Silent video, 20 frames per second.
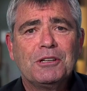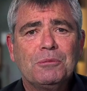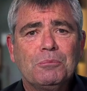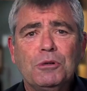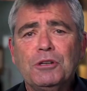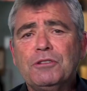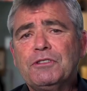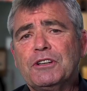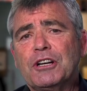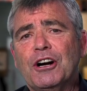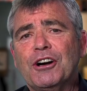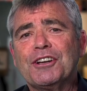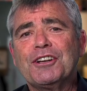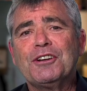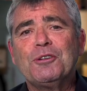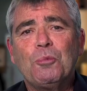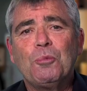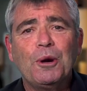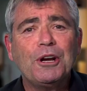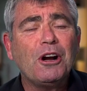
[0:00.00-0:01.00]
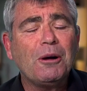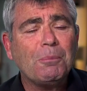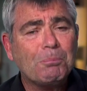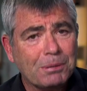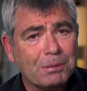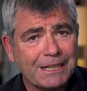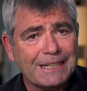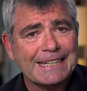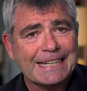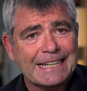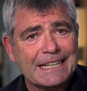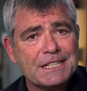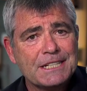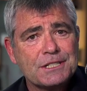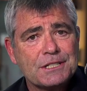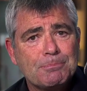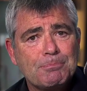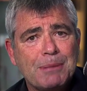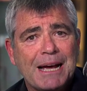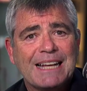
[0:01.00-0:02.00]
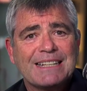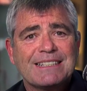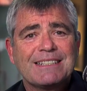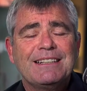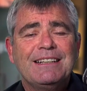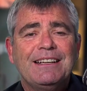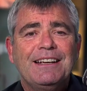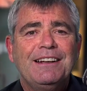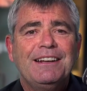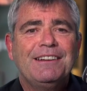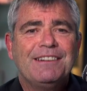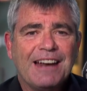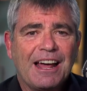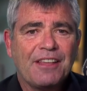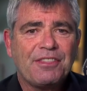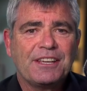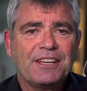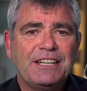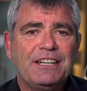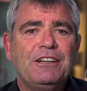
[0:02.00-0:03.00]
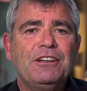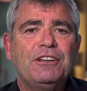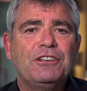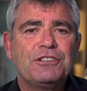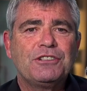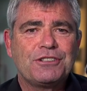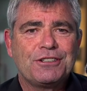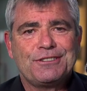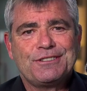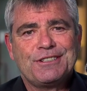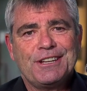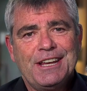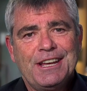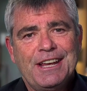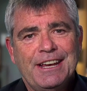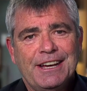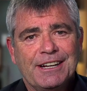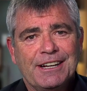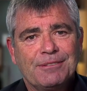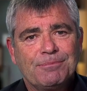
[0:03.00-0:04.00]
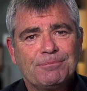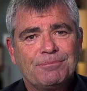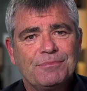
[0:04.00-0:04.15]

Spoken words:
Moving on, we're not pleased, but nothing to see here.